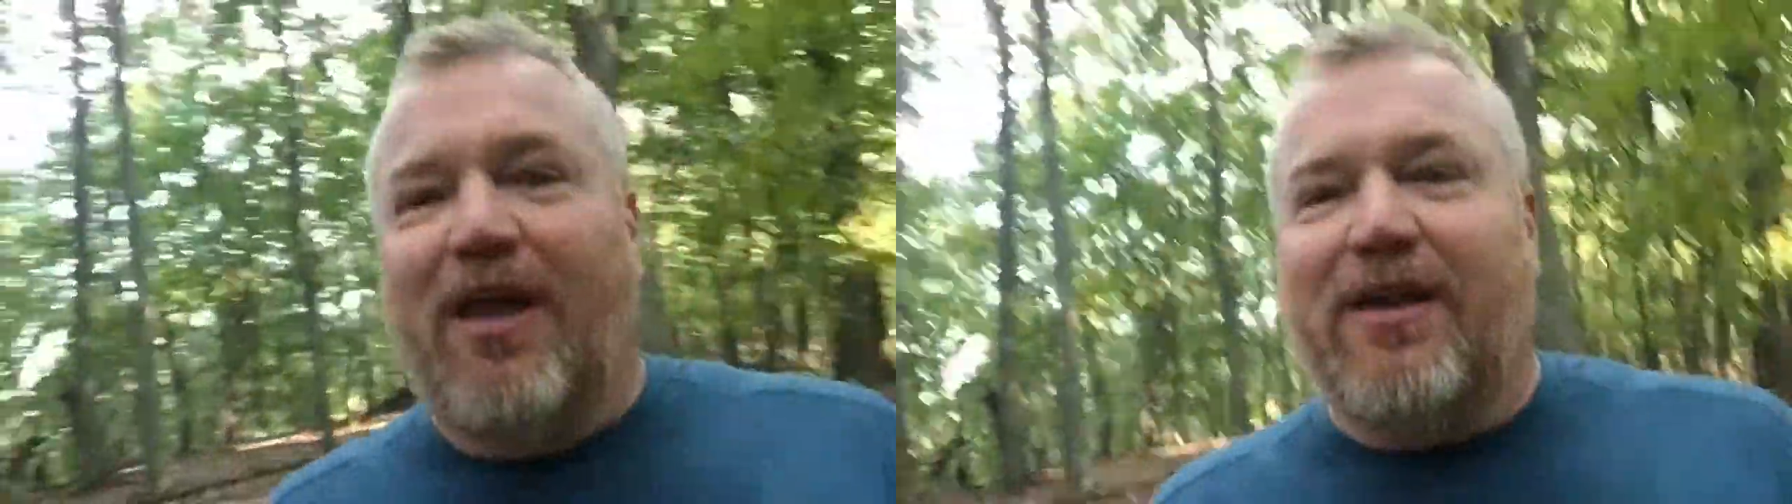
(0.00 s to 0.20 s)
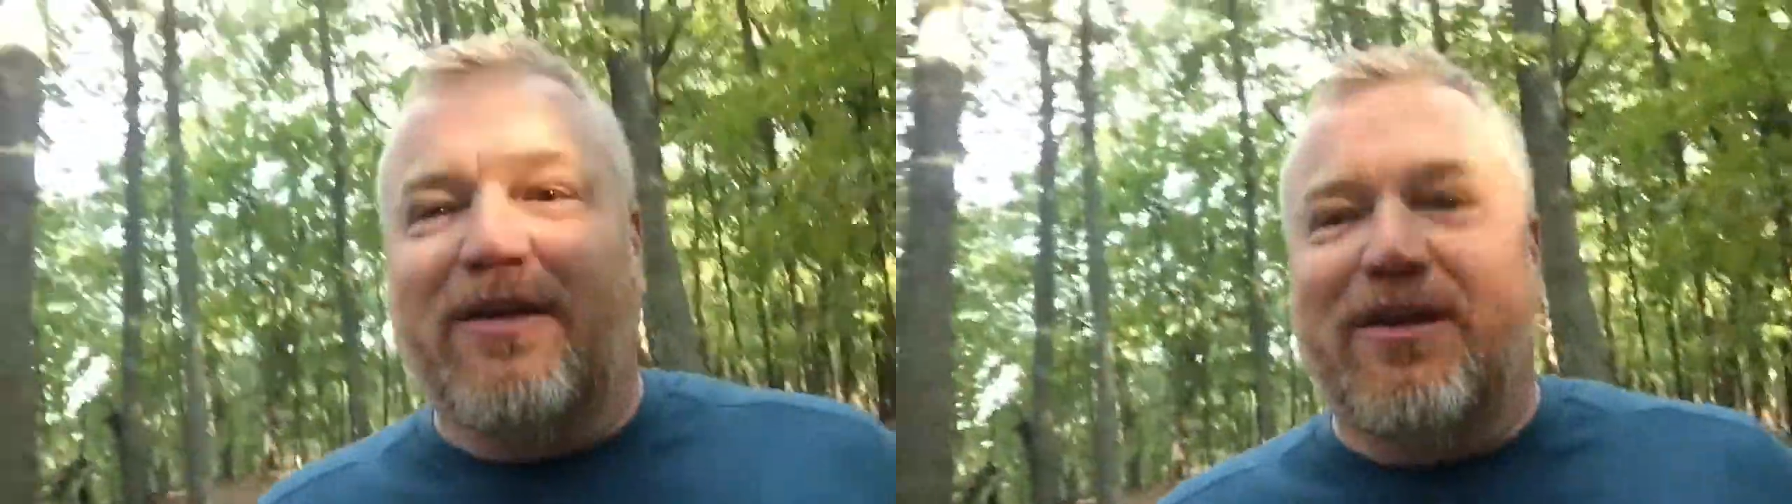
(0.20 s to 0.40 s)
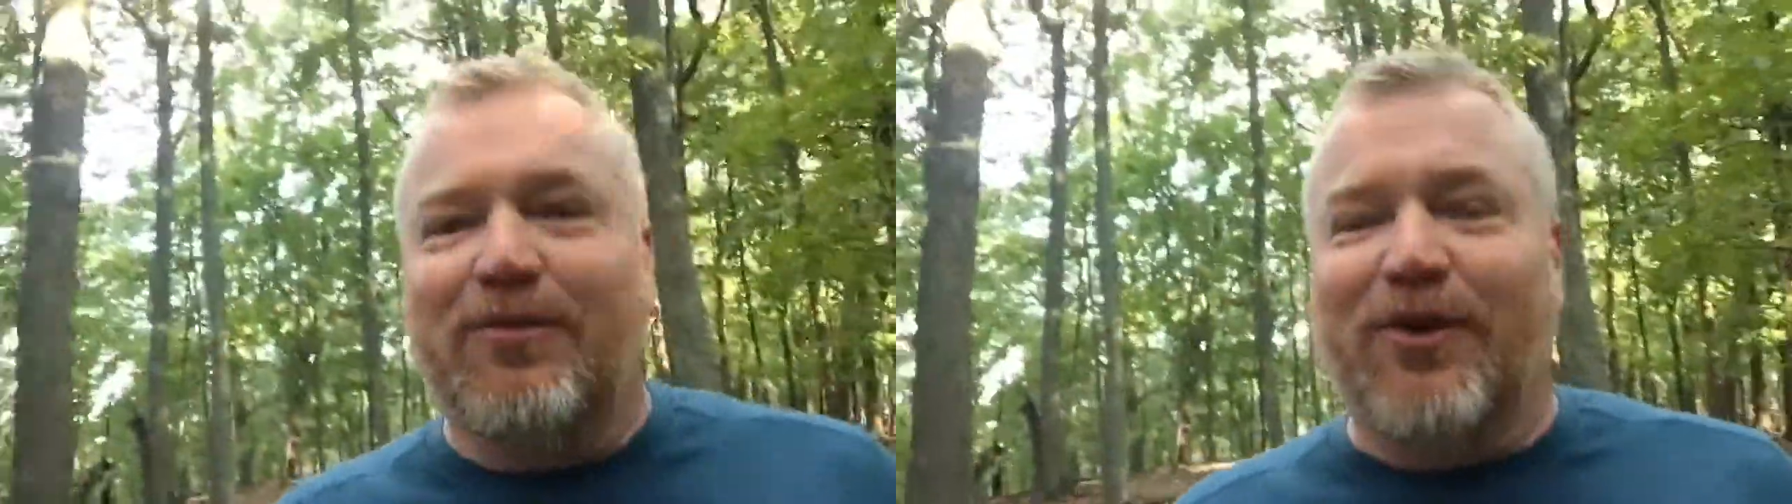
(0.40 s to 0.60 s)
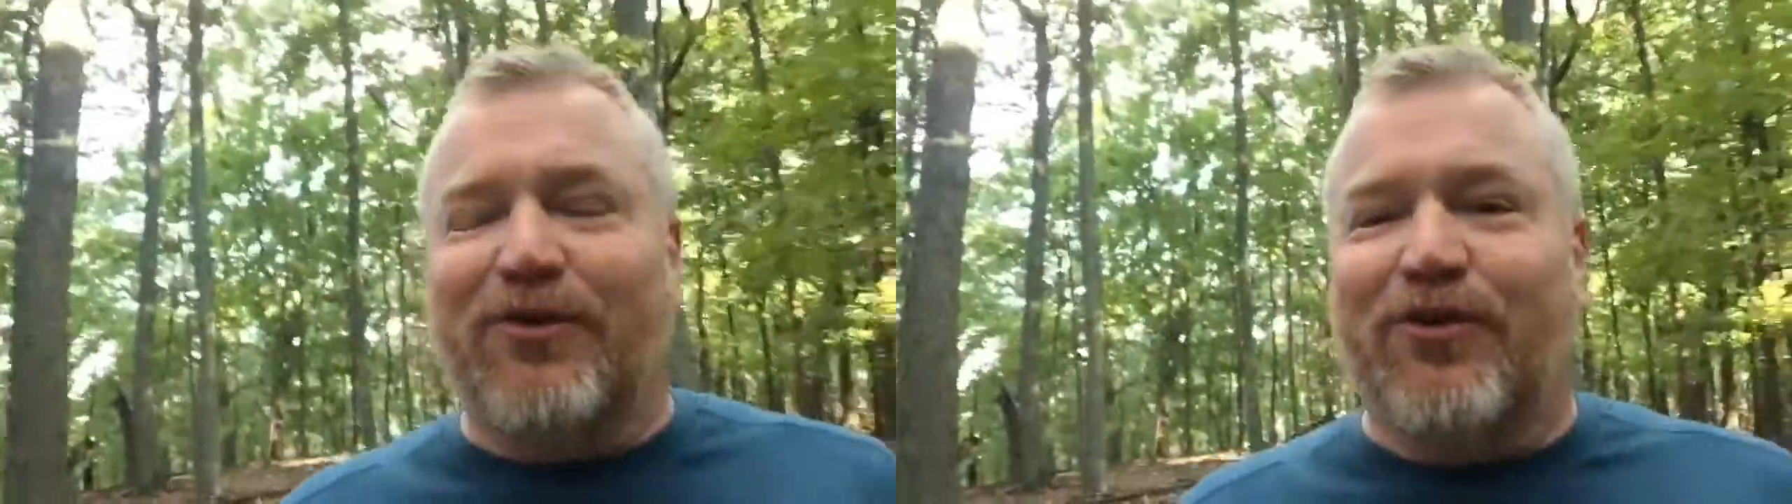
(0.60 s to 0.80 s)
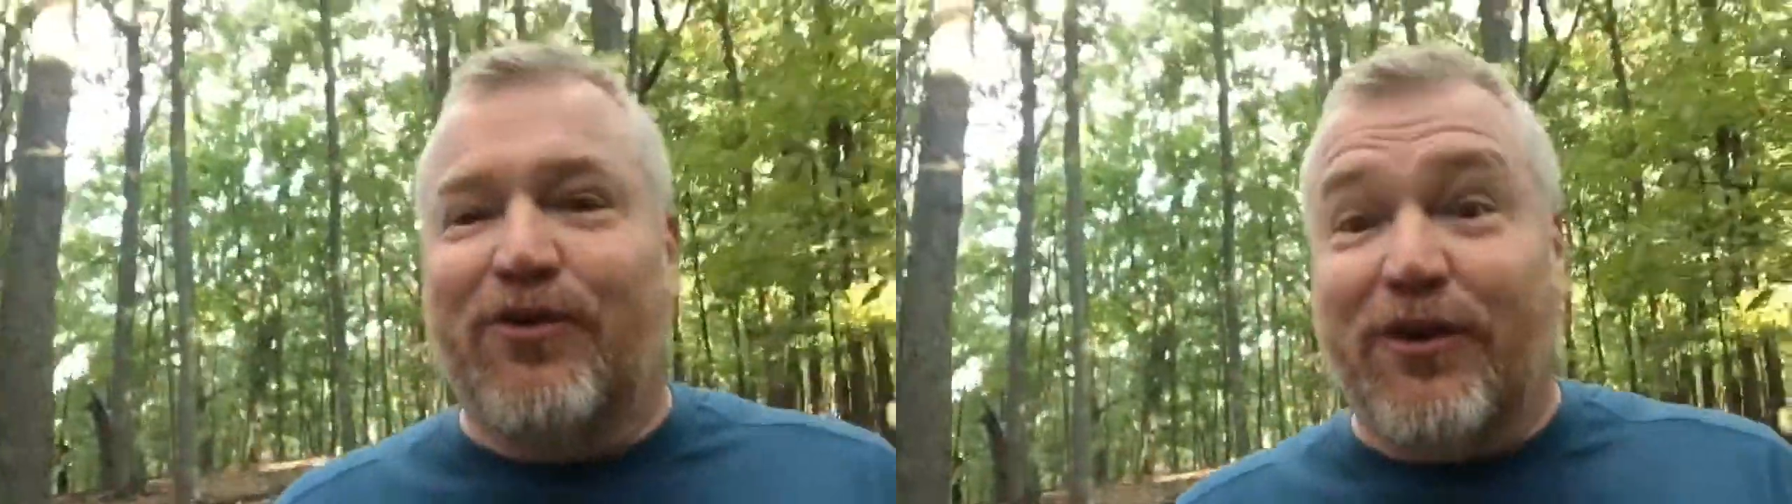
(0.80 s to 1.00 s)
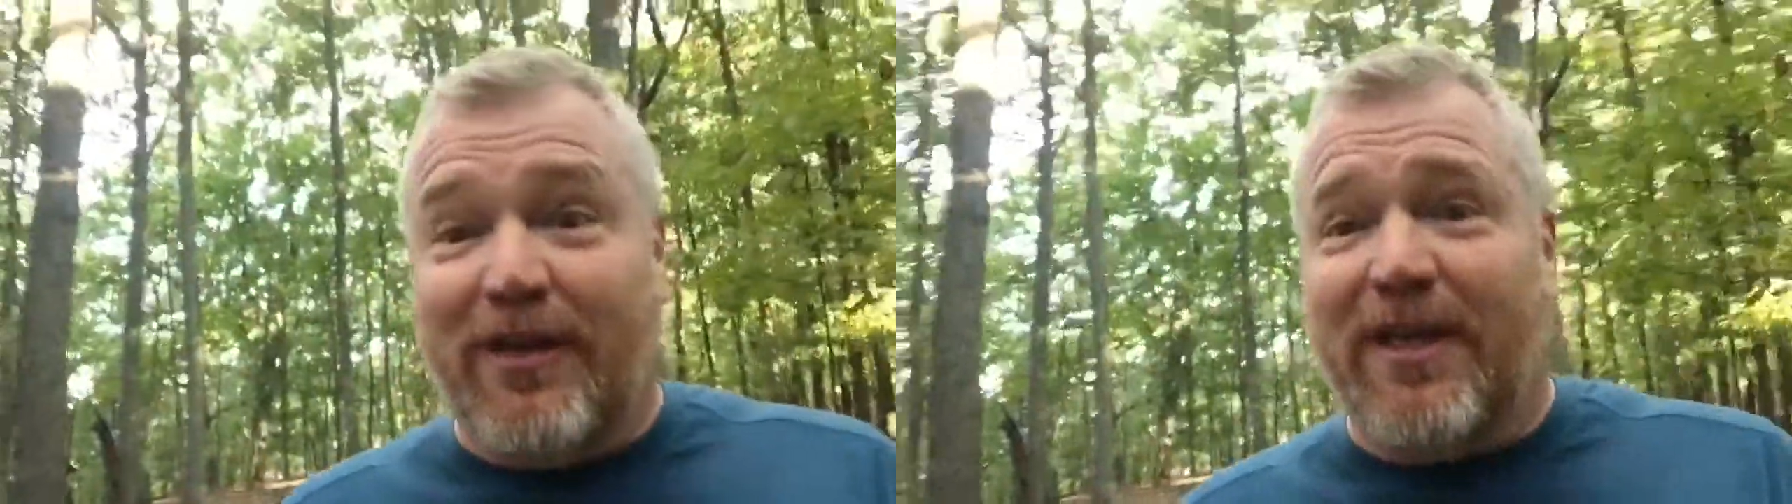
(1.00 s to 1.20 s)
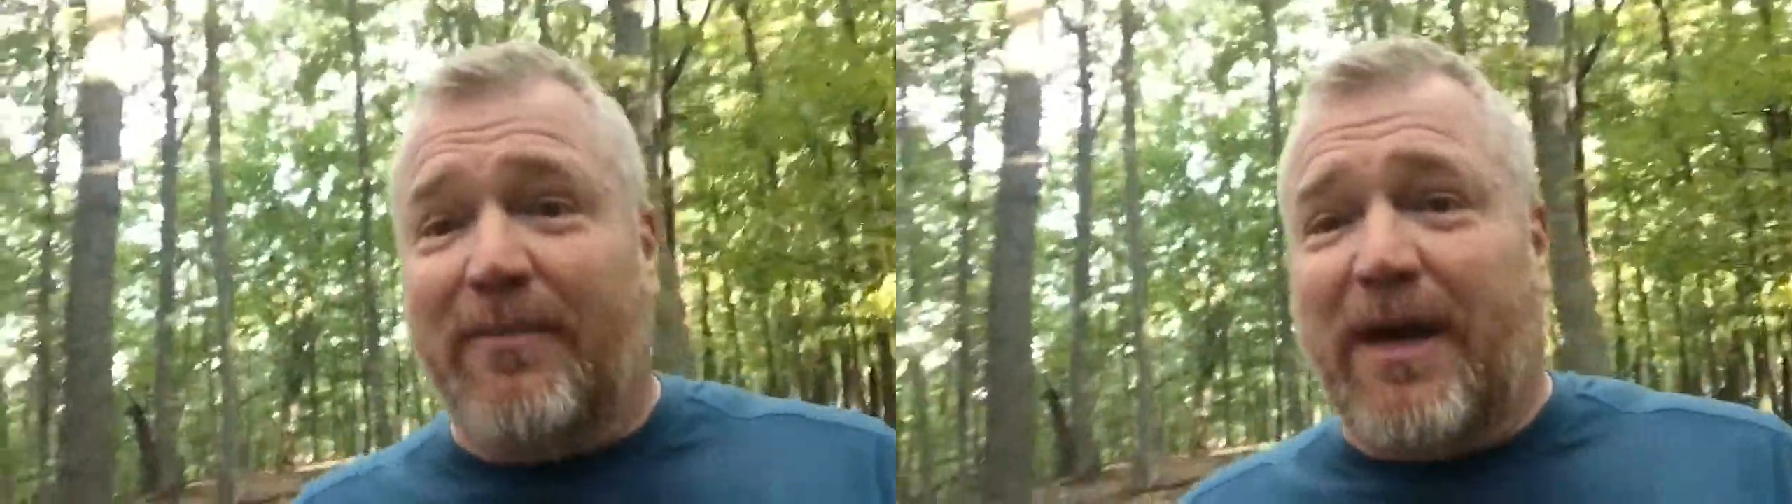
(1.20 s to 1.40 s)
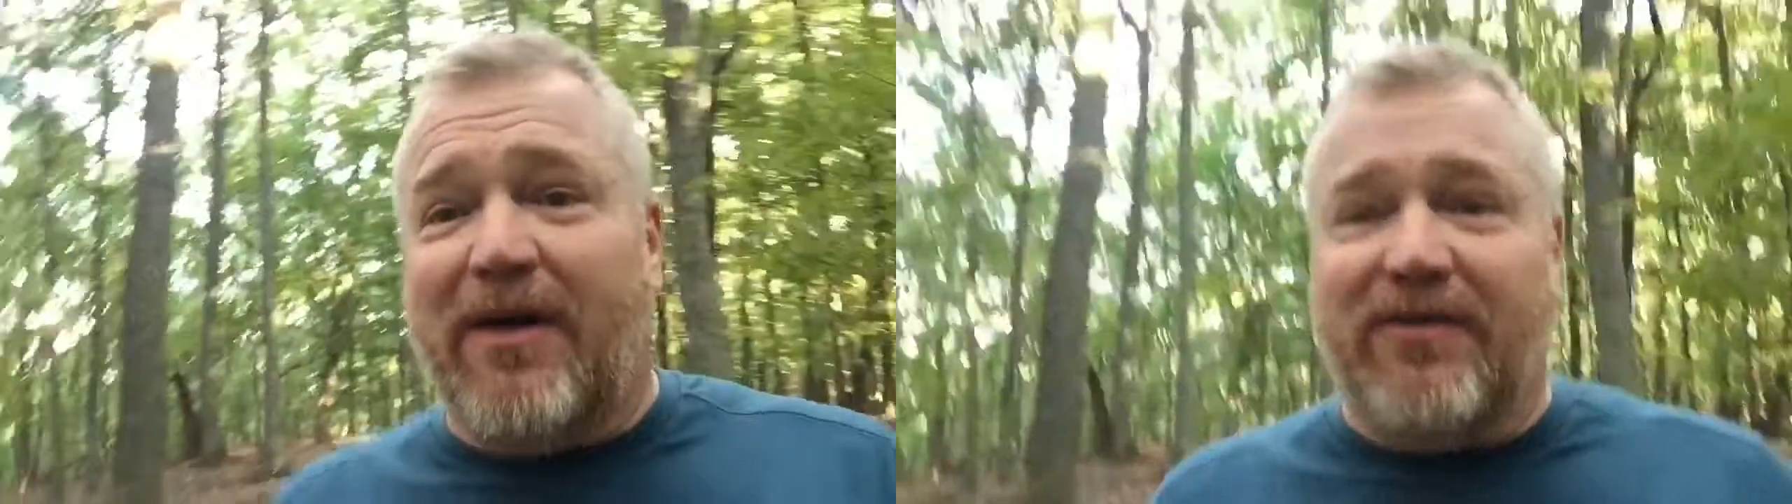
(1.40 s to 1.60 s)
and one good thing
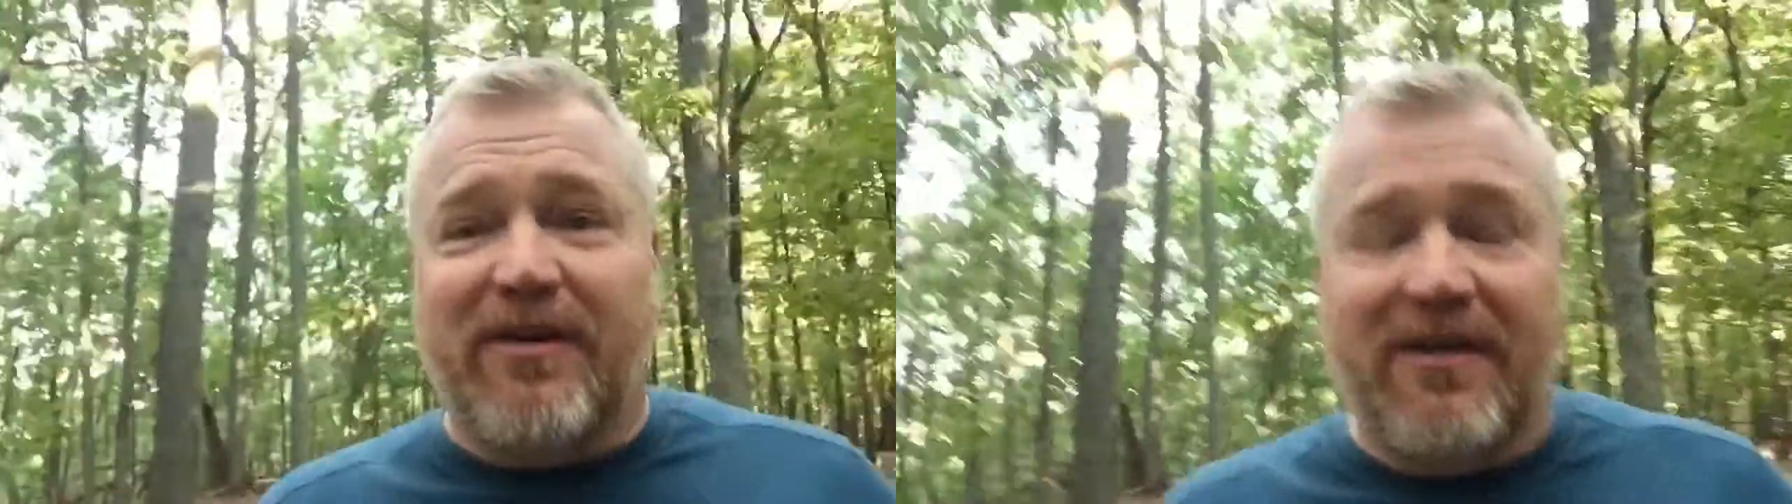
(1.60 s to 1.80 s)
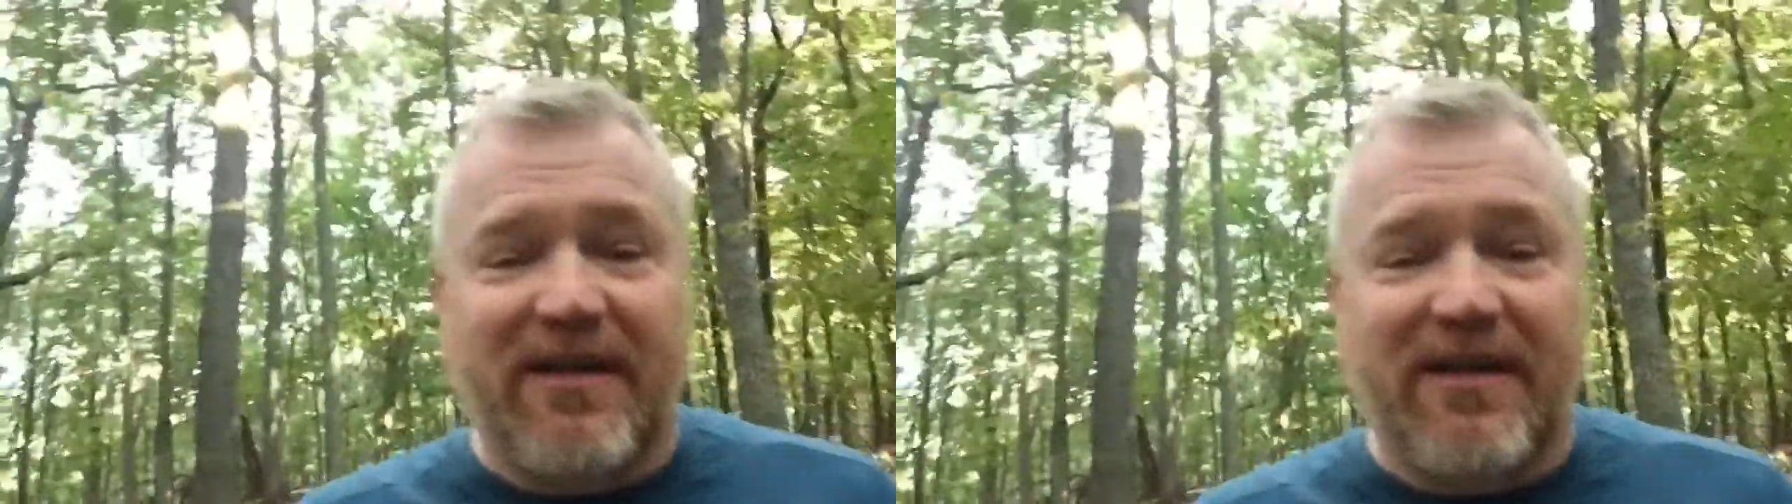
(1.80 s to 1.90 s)
about